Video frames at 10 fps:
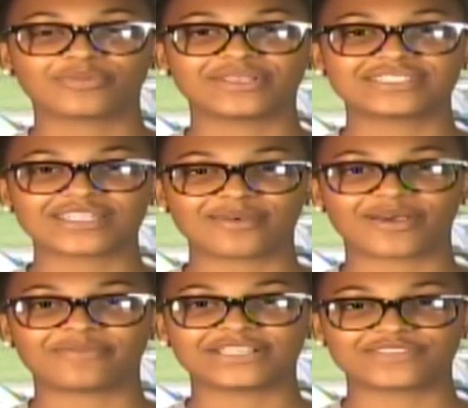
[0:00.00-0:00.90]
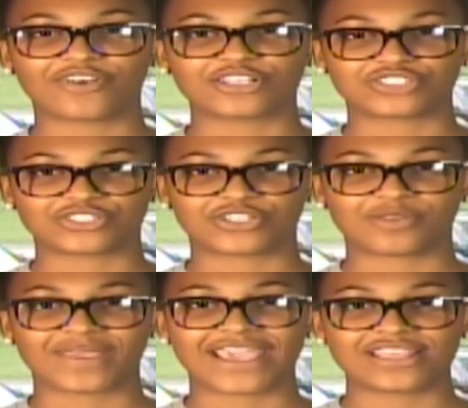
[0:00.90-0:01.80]
please stop by Miss Foster's
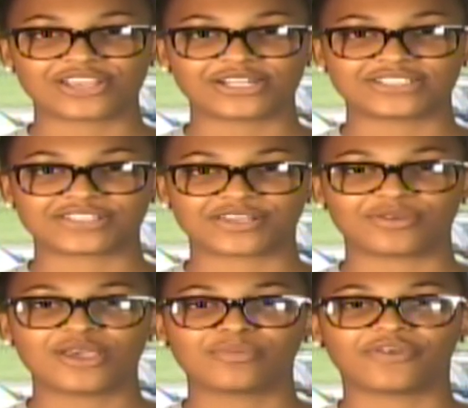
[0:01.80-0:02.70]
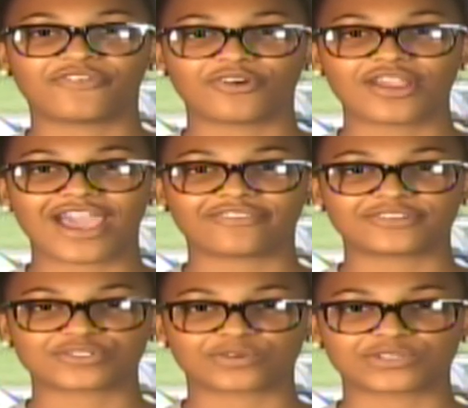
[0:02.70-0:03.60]
room 832 before or
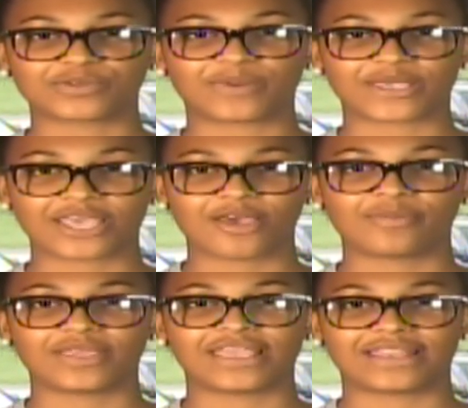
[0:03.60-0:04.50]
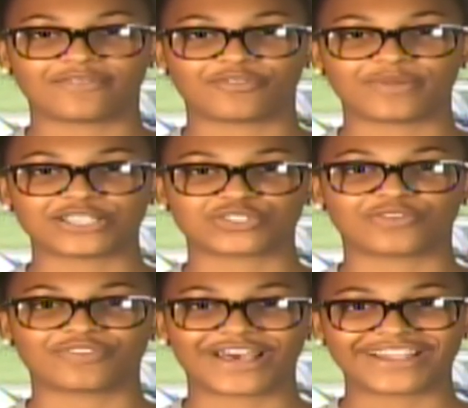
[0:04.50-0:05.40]
after school to pick up an
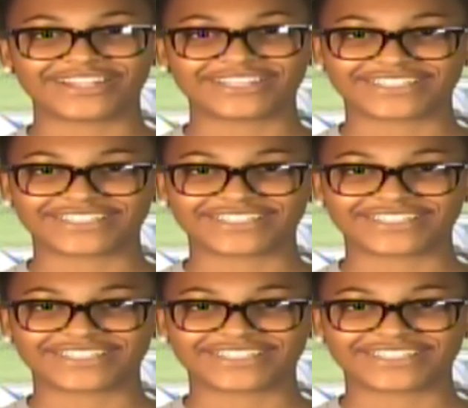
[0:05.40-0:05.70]
informational flyer.